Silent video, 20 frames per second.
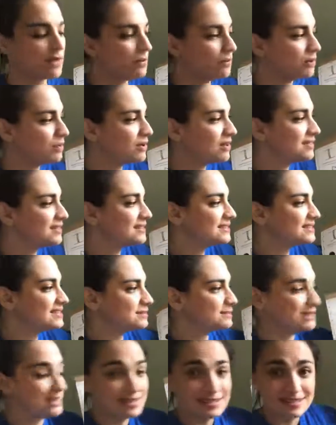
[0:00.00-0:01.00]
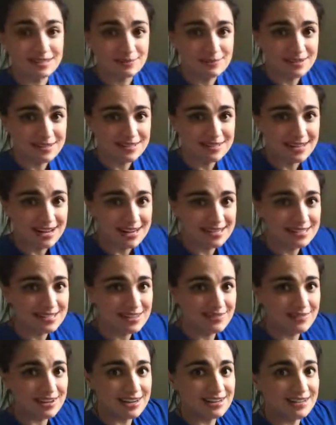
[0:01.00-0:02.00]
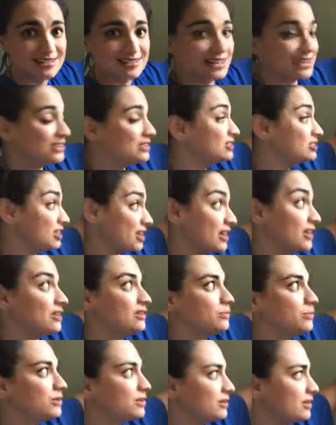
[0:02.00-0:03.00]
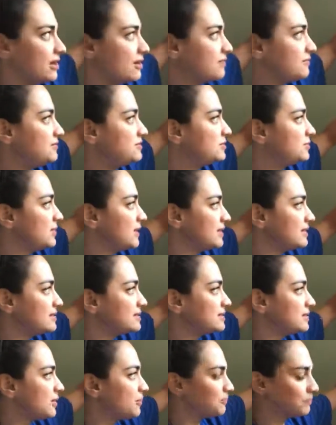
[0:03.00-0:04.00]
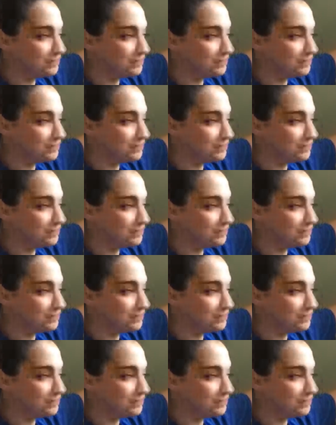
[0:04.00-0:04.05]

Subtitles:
We want these to be easy peasy activities that your child will love doing. So